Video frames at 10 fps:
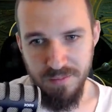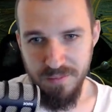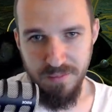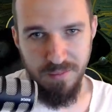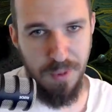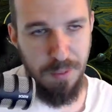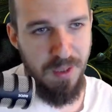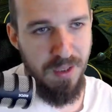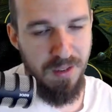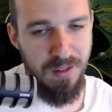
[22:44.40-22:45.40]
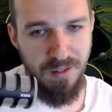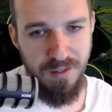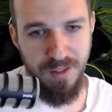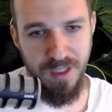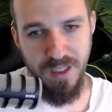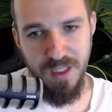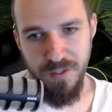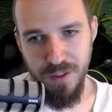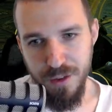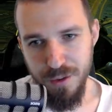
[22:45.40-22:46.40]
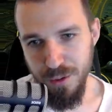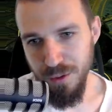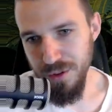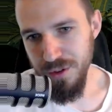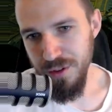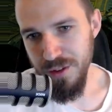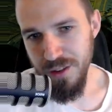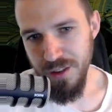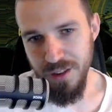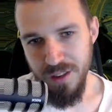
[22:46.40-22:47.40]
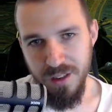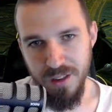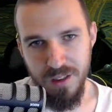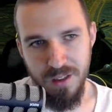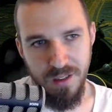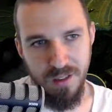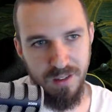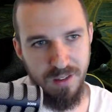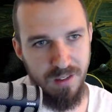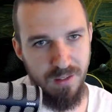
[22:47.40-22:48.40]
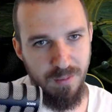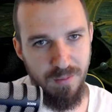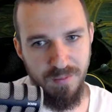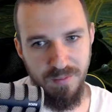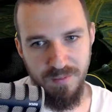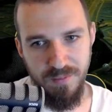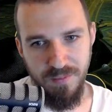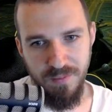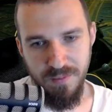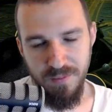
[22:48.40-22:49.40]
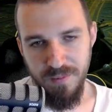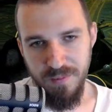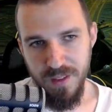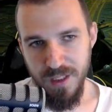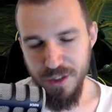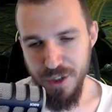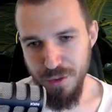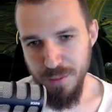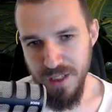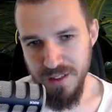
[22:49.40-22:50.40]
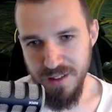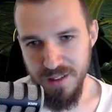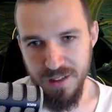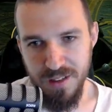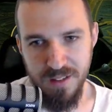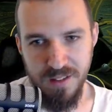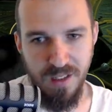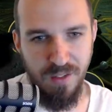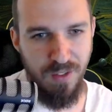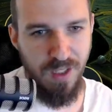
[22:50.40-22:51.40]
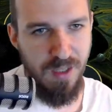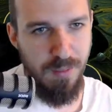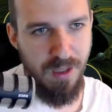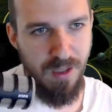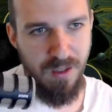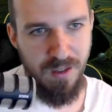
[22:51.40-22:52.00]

Maybe you can even use a Geomancer instead of Kymar.